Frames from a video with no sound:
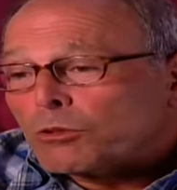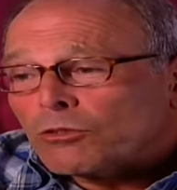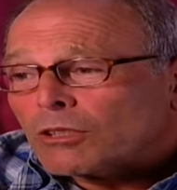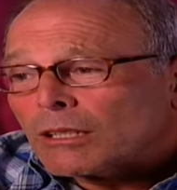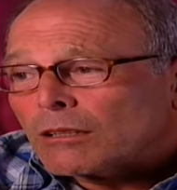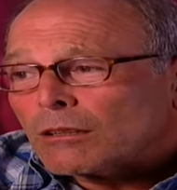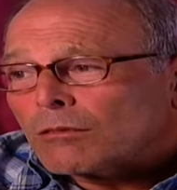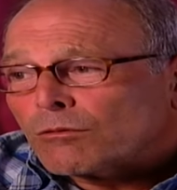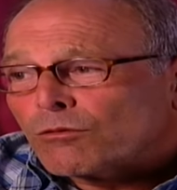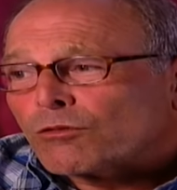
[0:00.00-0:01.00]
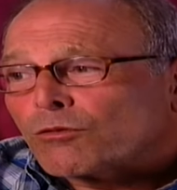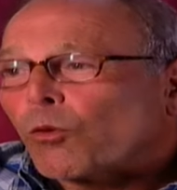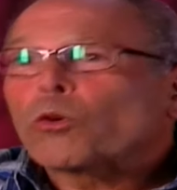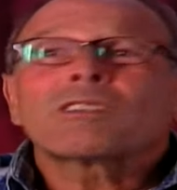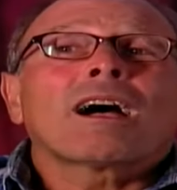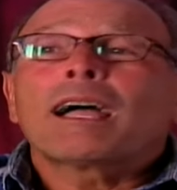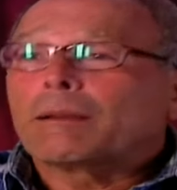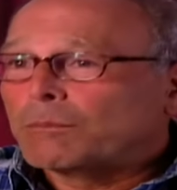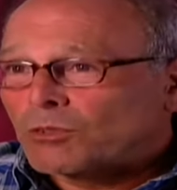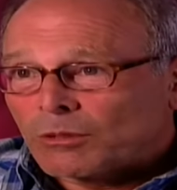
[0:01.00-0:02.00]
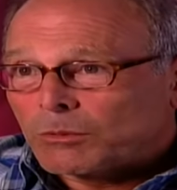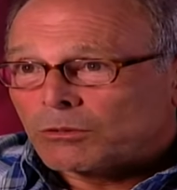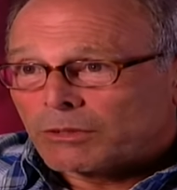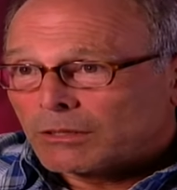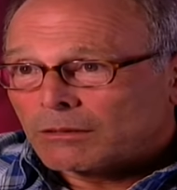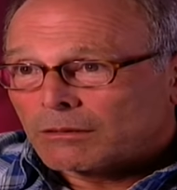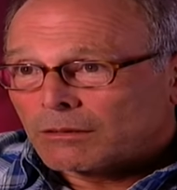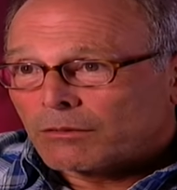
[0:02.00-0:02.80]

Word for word: using it four times in the movie the